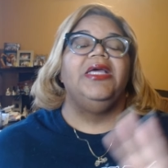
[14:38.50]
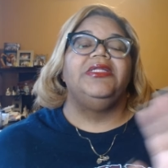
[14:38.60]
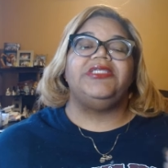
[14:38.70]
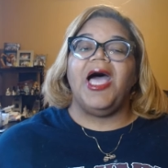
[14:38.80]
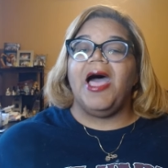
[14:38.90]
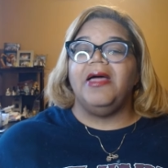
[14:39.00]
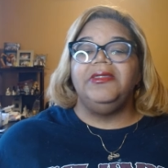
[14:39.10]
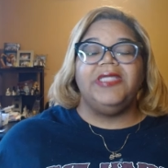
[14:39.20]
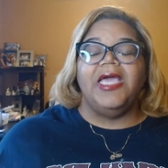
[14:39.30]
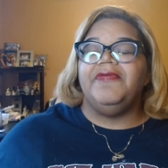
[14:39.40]
Child,
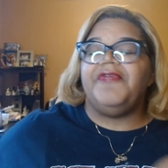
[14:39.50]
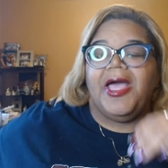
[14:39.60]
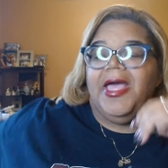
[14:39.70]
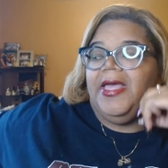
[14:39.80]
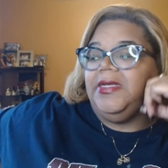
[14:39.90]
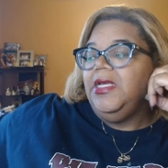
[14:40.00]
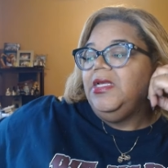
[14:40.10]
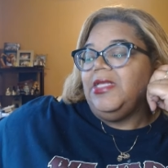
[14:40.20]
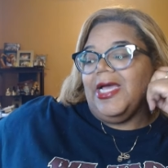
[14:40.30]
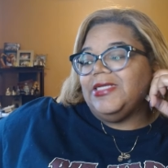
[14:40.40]
they fine.
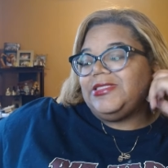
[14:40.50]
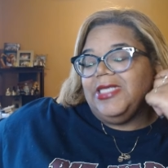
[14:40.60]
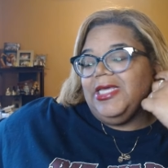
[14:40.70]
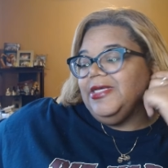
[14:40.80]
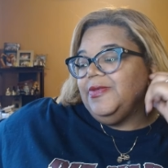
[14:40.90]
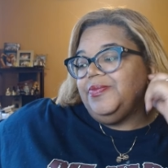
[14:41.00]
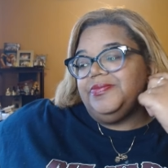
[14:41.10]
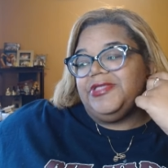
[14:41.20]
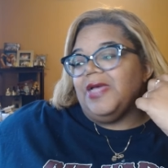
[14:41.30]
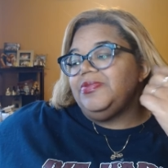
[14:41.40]
Like I said,
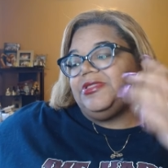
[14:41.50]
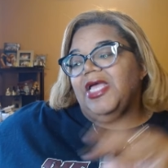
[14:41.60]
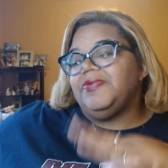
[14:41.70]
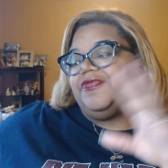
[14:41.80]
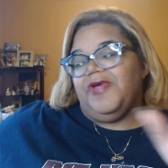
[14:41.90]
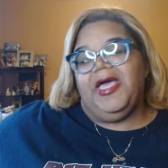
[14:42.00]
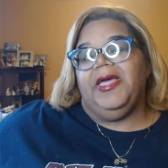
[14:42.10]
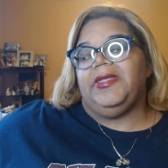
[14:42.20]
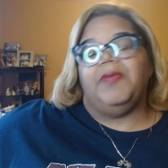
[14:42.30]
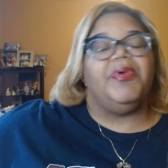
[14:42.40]
they was they was
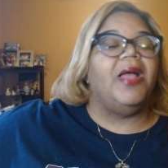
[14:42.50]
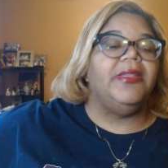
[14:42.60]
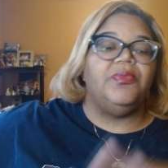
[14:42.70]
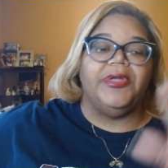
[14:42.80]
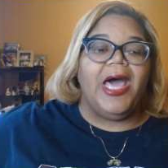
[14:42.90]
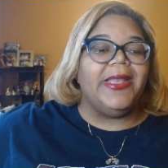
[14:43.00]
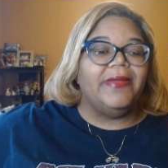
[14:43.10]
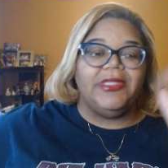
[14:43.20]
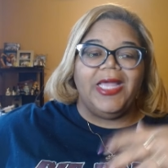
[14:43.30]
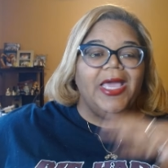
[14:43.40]
fine. They probably went out
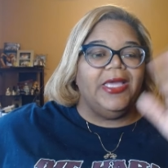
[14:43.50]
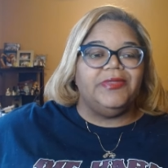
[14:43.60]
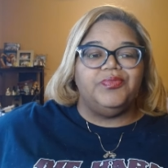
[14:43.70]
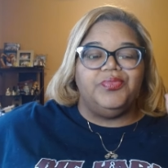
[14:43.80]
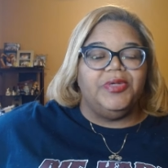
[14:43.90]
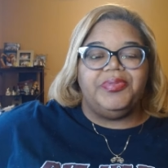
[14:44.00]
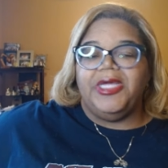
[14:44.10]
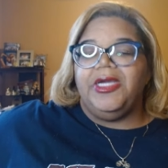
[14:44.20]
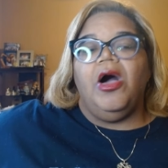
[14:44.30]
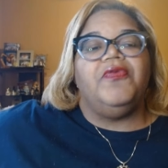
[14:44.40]
after that and went and
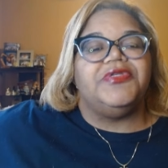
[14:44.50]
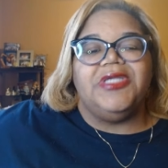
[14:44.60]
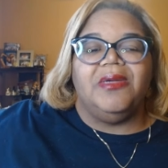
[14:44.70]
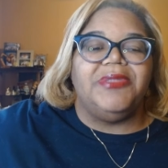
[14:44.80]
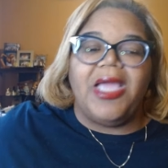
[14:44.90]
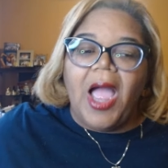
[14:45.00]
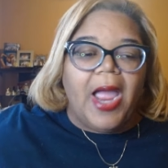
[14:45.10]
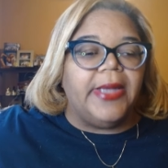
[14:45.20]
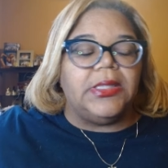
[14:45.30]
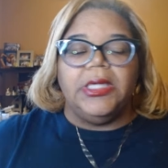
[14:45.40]
played golf or something. They
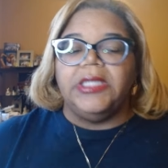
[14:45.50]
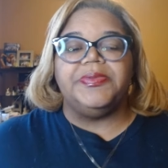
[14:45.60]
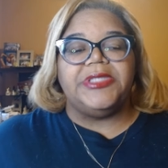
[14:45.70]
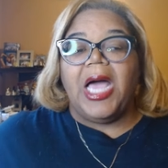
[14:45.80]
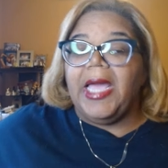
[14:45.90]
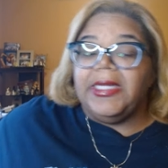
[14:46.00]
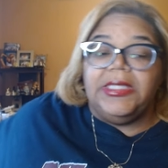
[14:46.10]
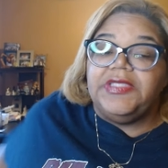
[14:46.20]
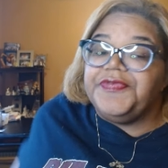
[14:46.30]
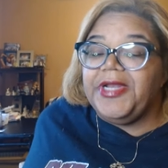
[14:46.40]
alright. The husbands alright. At
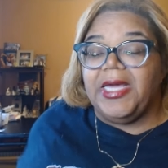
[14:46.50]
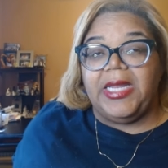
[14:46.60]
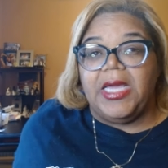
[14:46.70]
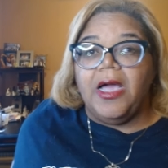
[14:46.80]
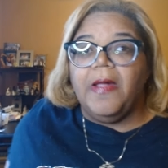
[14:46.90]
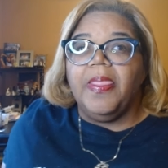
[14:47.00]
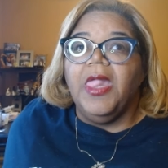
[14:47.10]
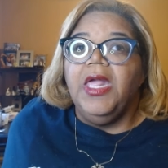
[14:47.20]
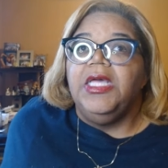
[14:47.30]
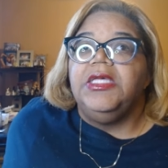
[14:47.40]
least for now they are.
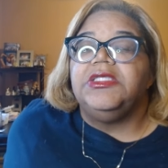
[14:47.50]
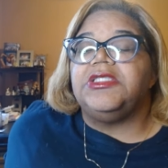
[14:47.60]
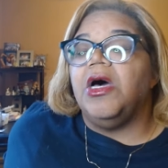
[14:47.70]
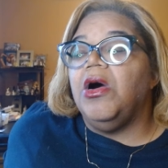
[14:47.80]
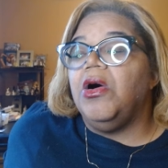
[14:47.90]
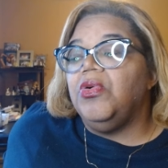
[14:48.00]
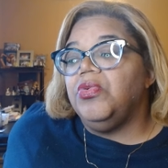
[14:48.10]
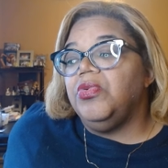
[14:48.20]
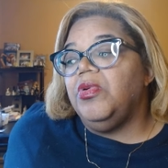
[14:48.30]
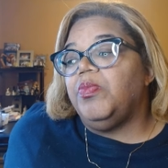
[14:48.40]
So
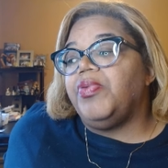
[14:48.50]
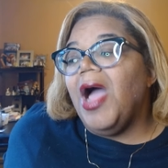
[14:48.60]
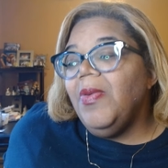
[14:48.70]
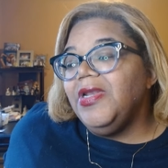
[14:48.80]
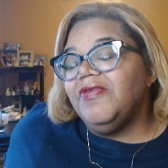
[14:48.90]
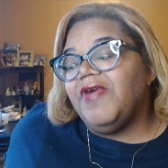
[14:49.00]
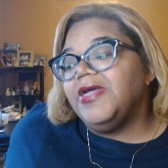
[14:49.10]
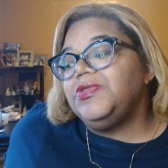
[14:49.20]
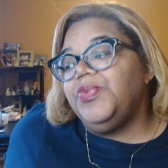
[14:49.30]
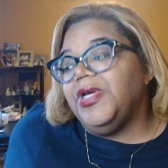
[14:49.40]
Bronwyn
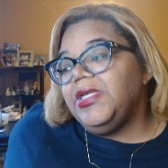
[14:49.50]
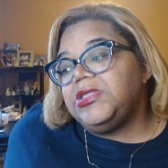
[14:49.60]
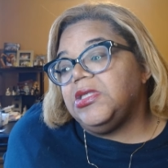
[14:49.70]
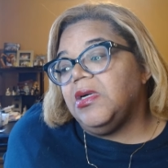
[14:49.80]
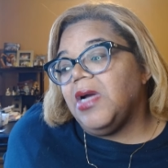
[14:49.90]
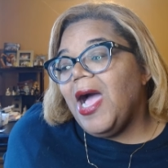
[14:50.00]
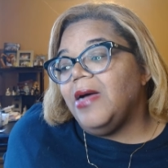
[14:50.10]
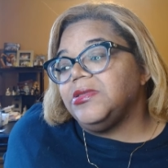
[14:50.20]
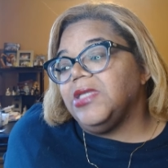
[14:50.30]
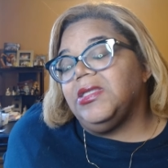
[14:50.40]
invites Whitney to her
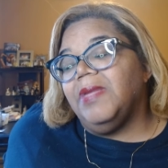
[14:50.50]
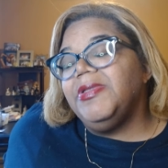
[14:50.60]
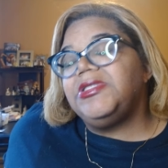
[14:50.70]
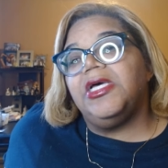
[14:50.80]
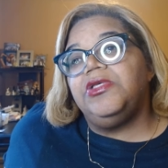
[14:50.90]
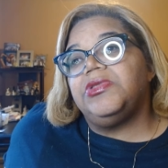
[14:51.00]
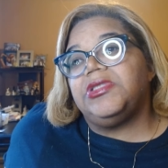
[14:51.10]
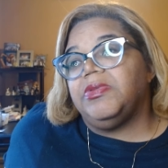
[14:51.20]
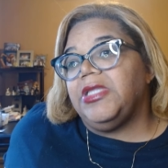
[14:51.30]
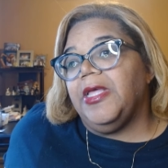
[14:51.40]
house. And let me tell you
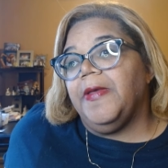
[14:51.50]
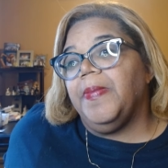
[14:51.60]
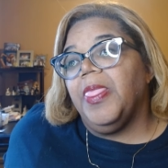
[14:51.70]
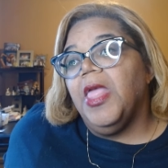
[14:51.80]
something.